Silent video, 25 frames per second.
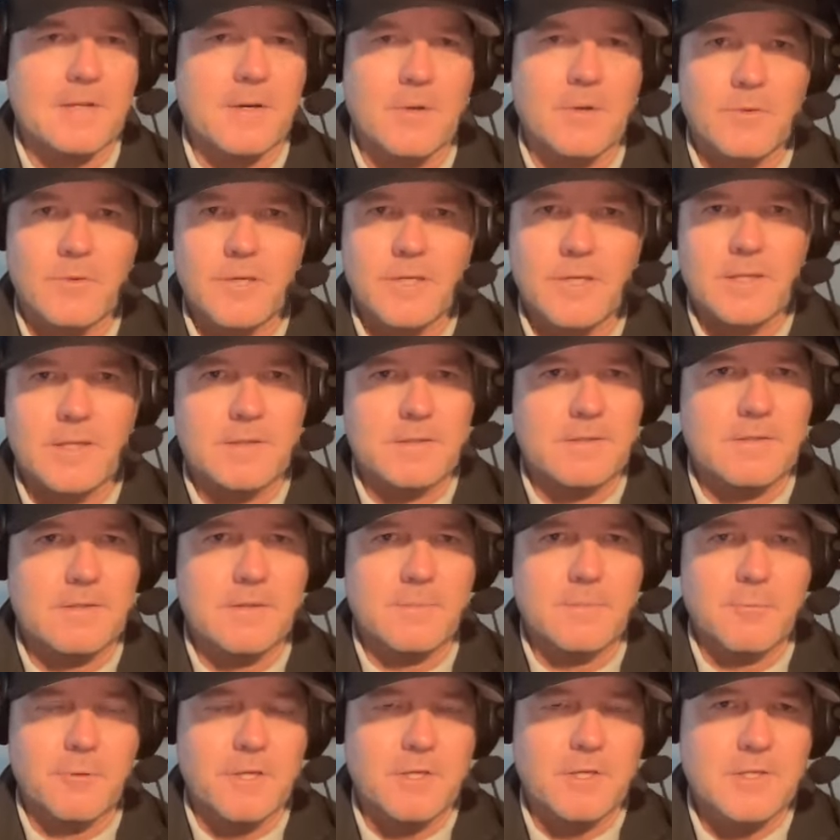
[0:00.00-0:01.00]
Always
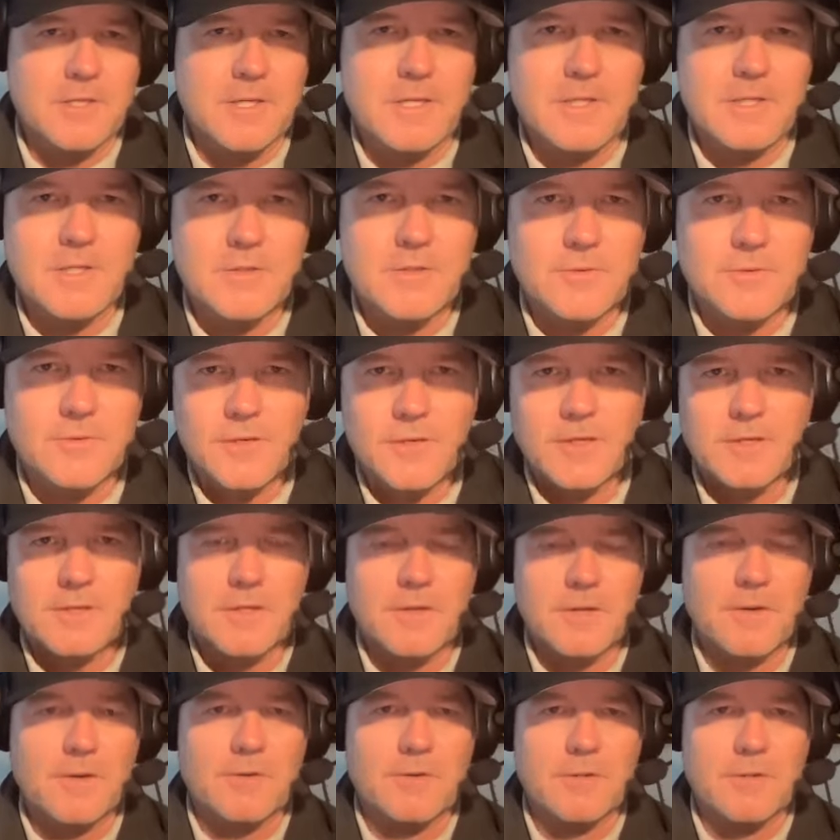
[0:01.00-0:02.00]
appreciate you joining us
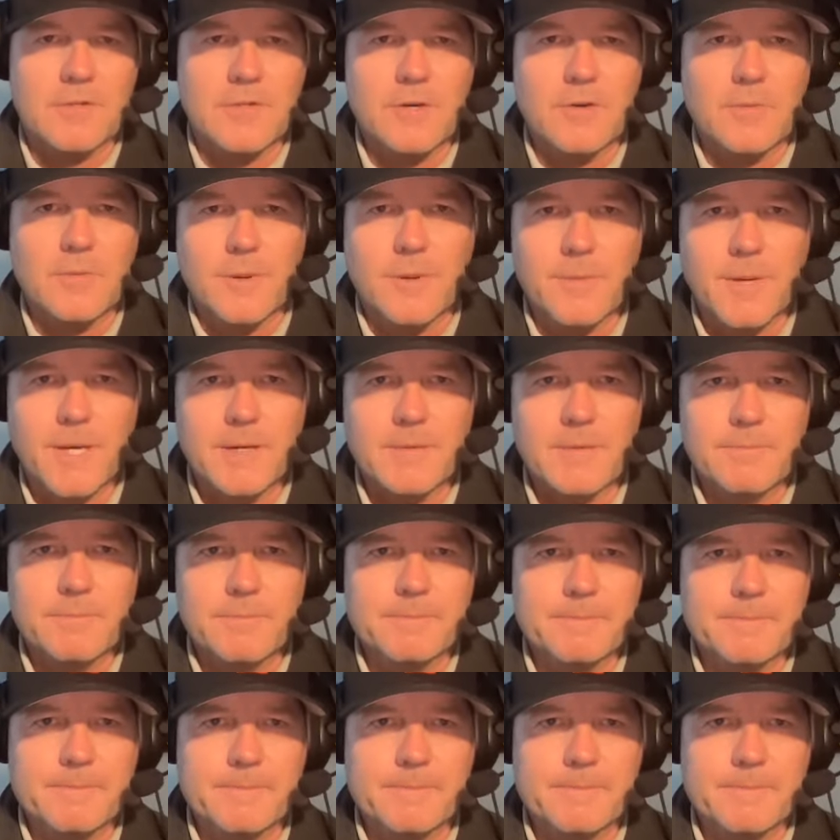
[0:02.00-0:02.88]
here on the show, my man.